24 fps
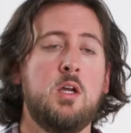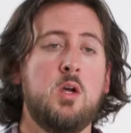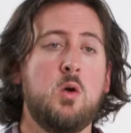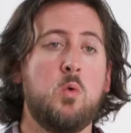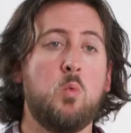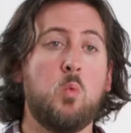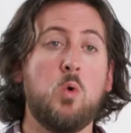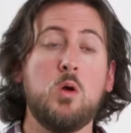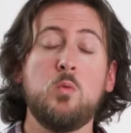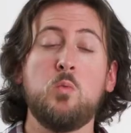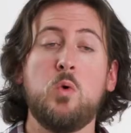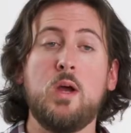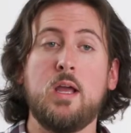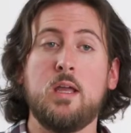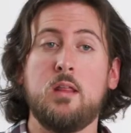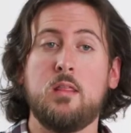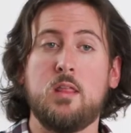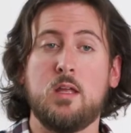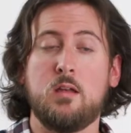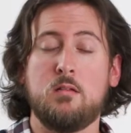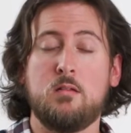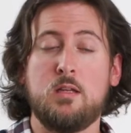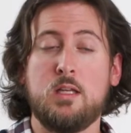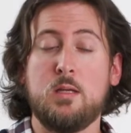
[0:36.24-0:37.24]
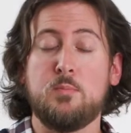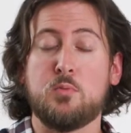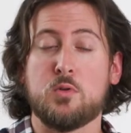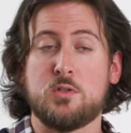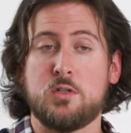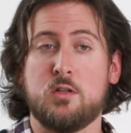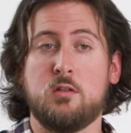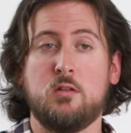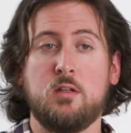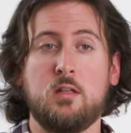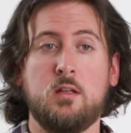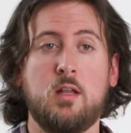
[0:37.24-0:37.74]
One way that he
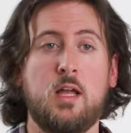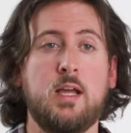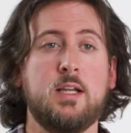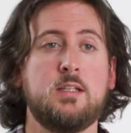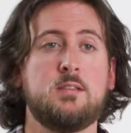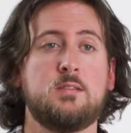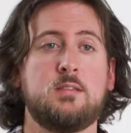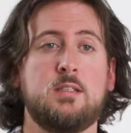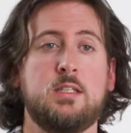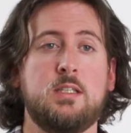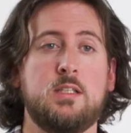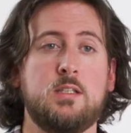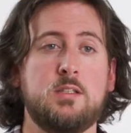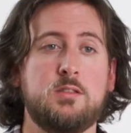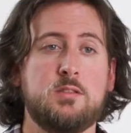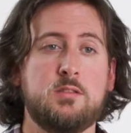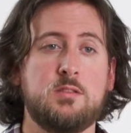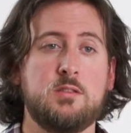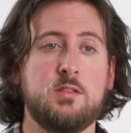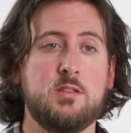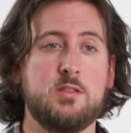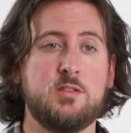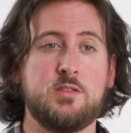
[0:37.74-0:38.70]
particularly likes is you